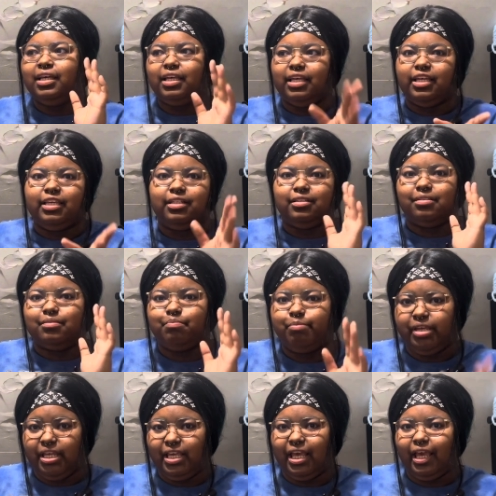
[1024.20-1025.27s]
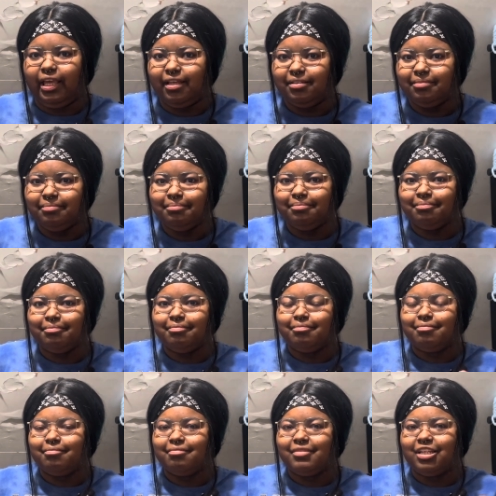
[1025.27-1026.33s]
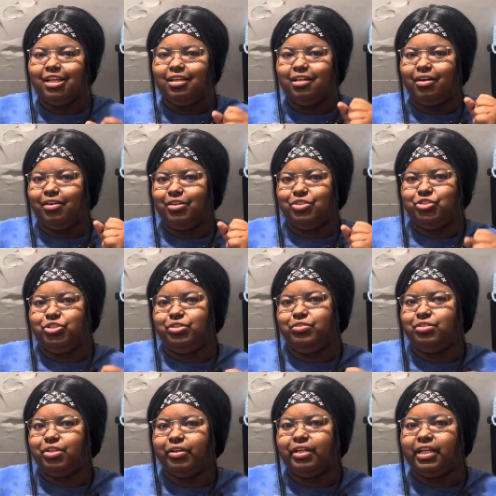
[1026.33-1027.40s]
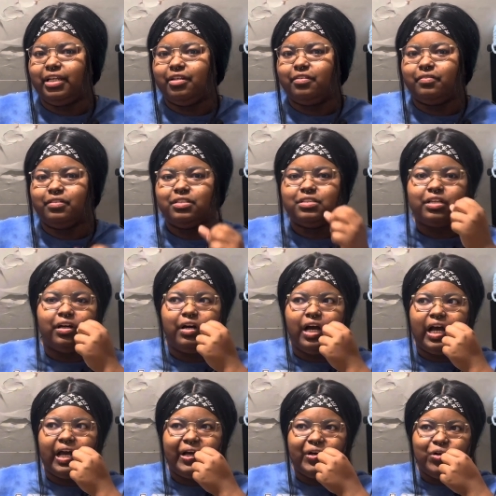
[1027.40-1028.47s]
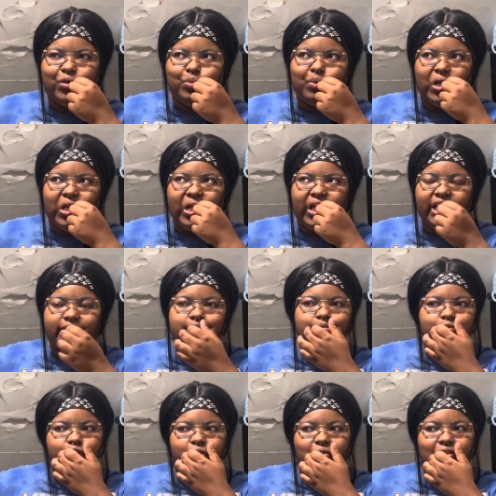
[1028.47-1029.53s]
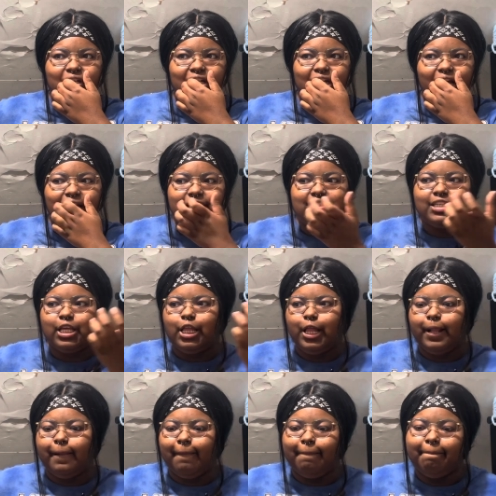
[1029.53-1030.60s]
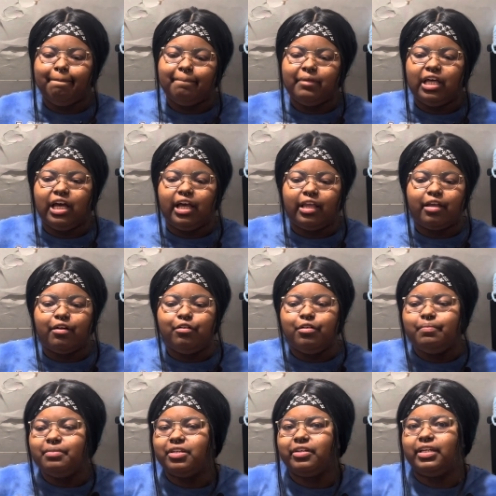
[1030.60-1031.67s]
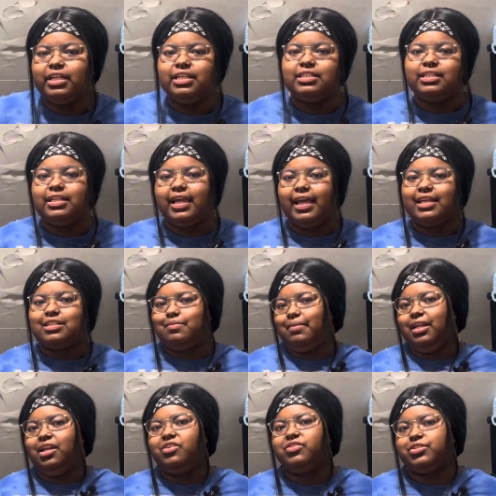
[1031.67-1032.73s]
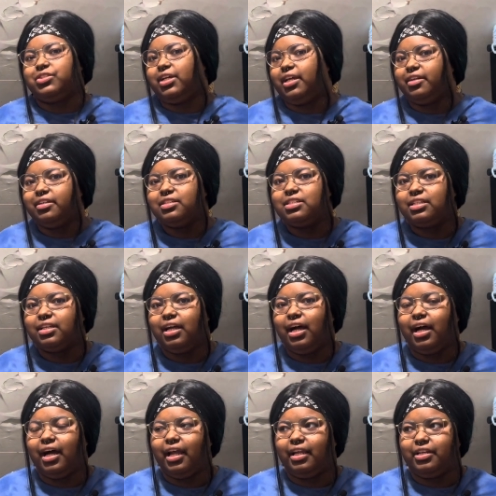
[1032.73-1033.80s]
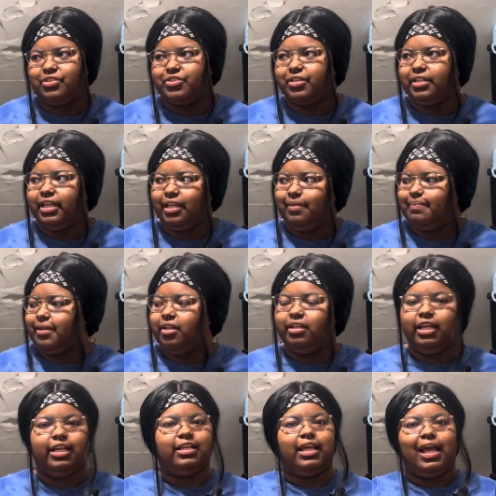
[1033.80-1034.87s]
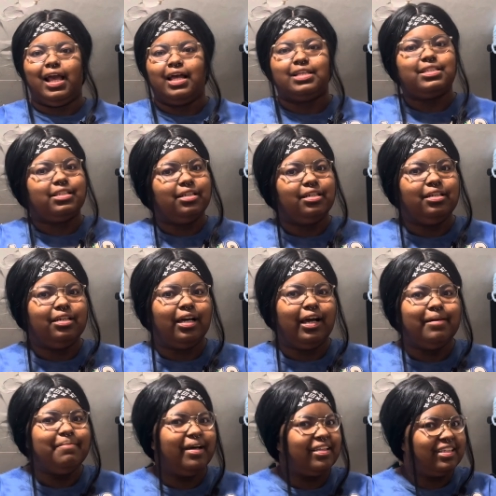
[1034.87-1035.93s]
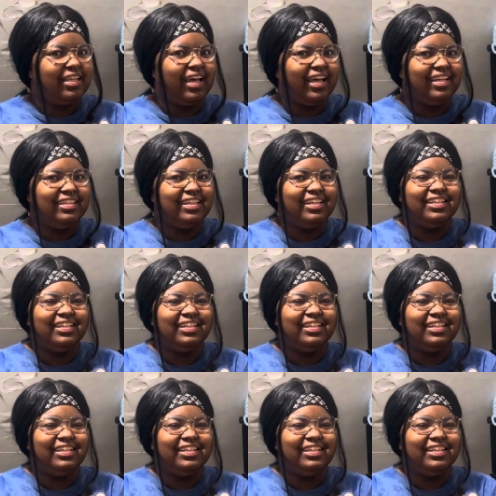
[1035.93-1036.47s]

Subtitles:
in PA on June 30th. So I hope it's more organized. I hope there isn't as many crocheters. I should email and ask about that